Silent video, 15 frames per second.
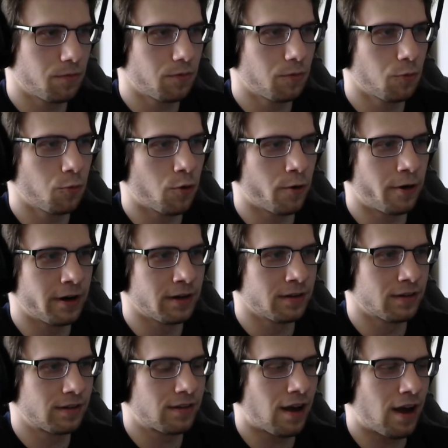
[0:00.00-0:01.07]
warring
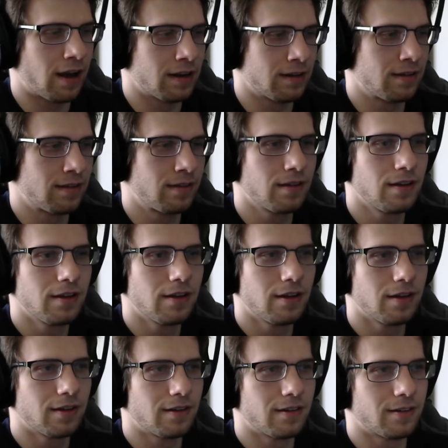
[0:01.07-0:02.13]
sides,
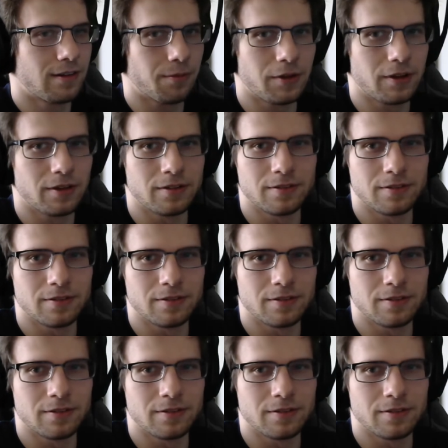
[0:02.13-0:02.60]
something